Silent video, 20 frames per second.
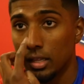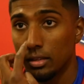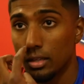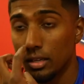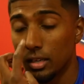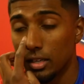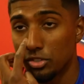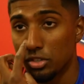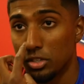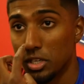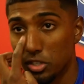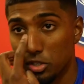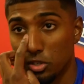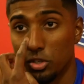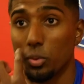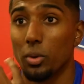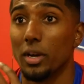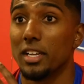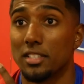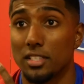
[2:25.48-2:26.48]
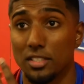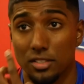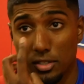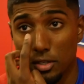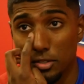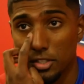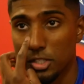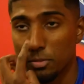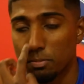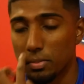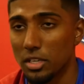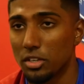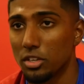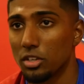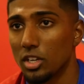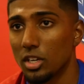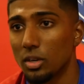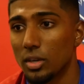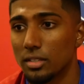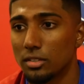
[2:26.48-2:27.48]
the traditional way, so to speak, you
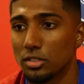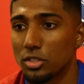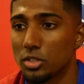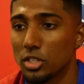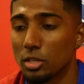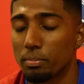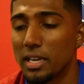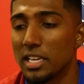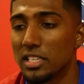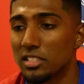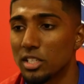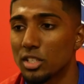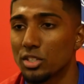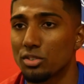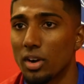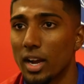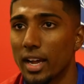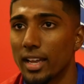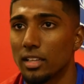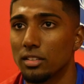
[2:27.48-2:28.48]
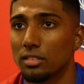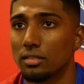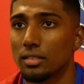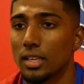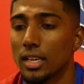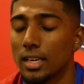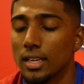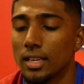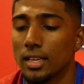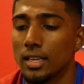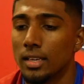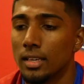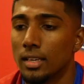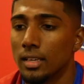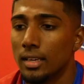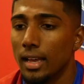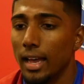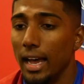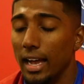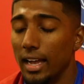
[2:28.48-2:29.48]
know, and do the basics right
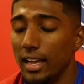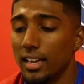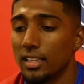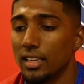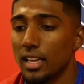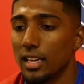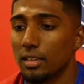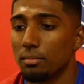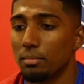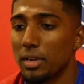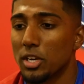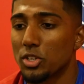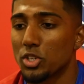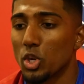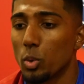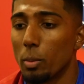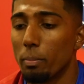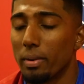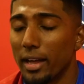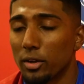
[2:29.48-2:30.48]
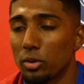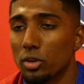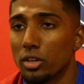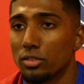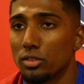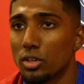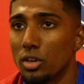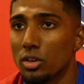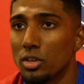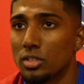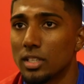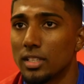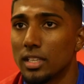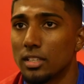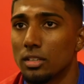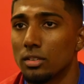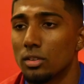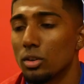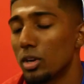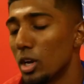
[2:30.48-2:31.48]
and make sure we bang on those, and
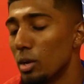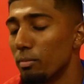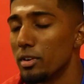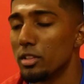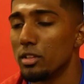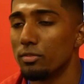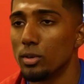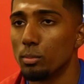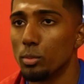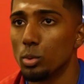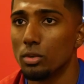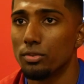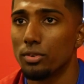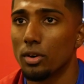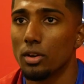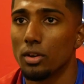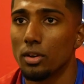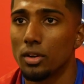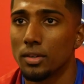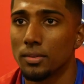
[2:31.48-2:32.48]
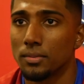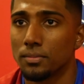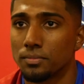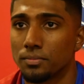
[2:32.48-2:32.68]
then hopefully the football will follow.